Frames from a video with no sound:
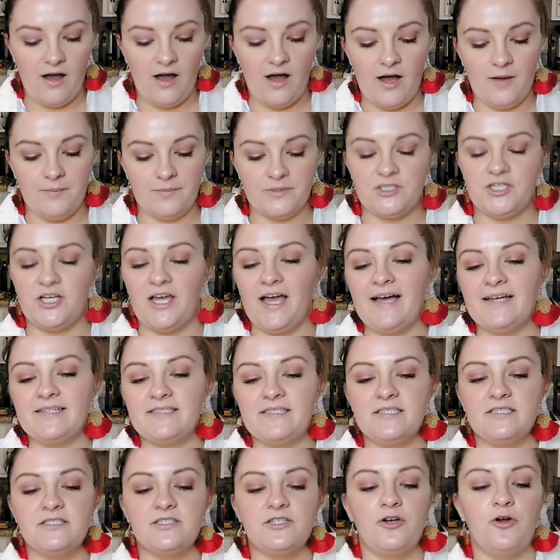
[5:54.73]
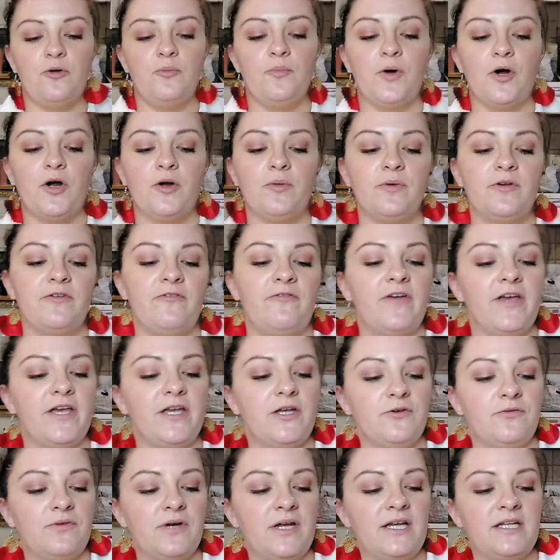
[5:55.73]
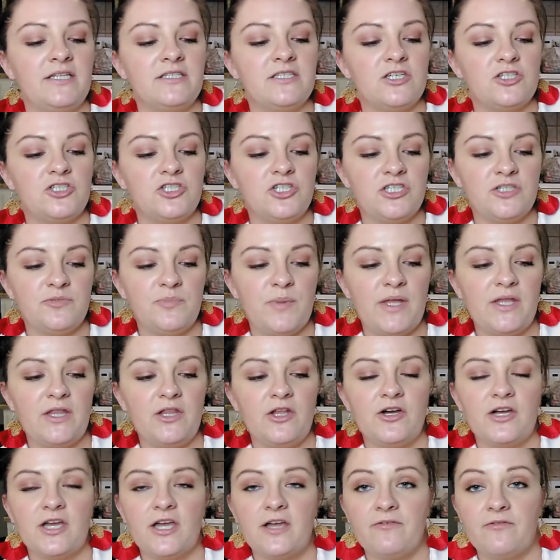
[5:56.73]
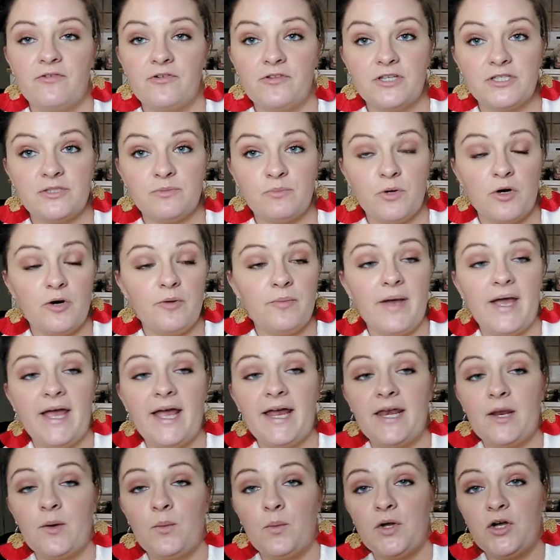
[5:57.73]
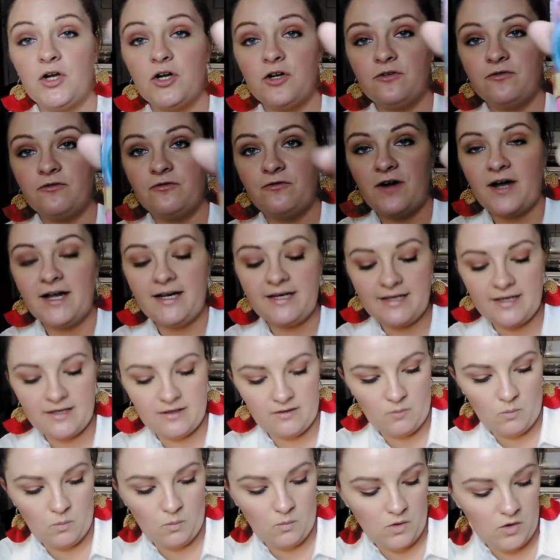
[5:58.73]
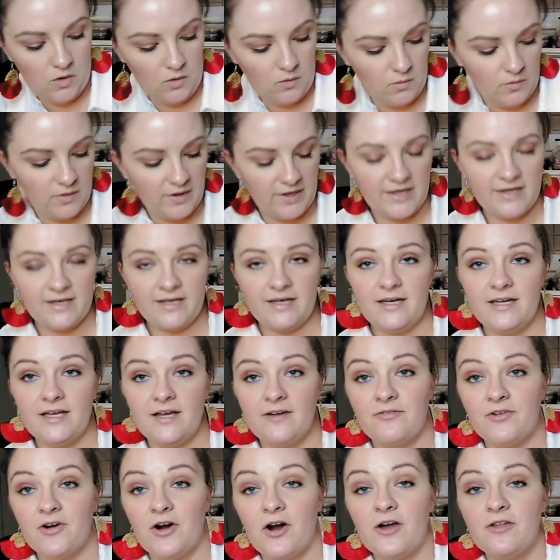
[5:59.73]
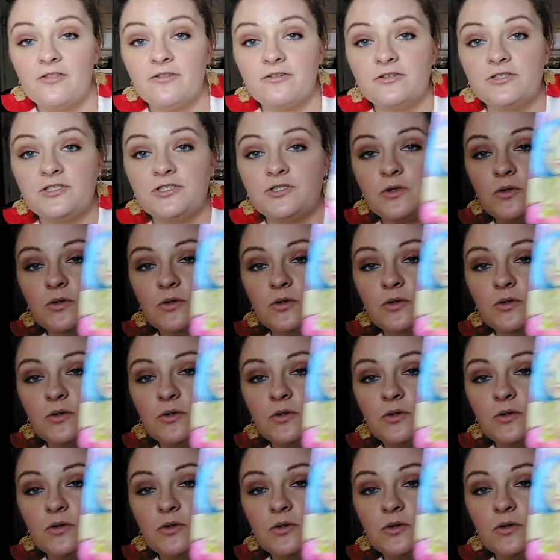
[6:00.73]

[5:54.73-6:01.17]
Um, she has these little Barbie figurines. She's been looking for this mermaid and we couldn't find it oh, at any of our other